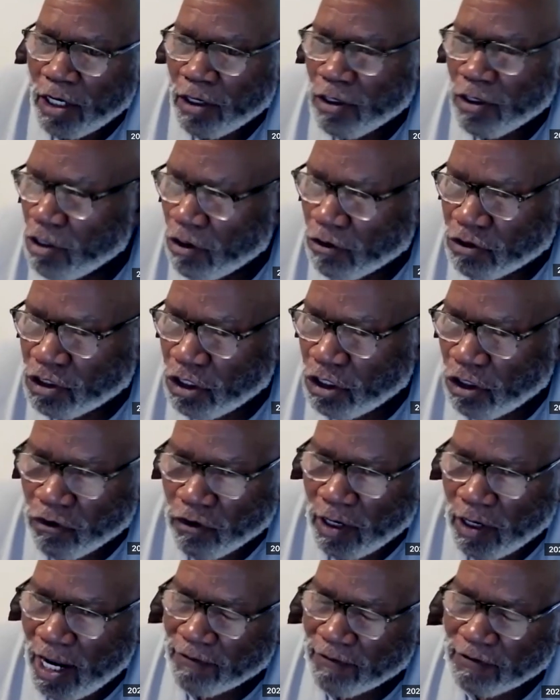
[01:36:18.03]
do your
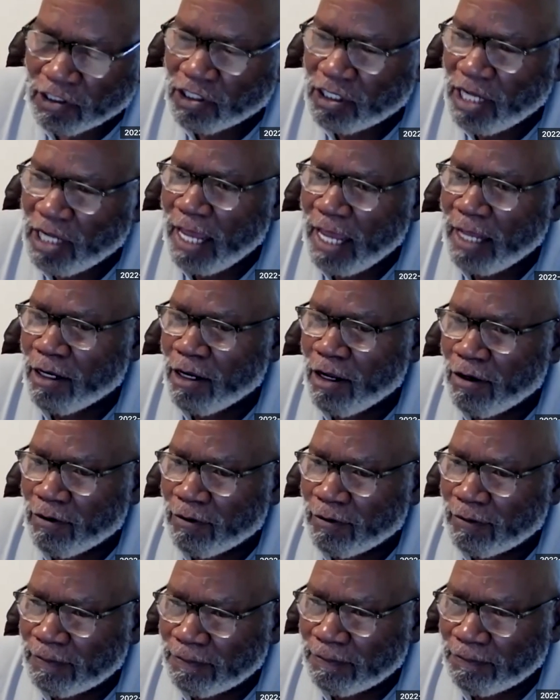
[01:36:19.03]
children have to stand on?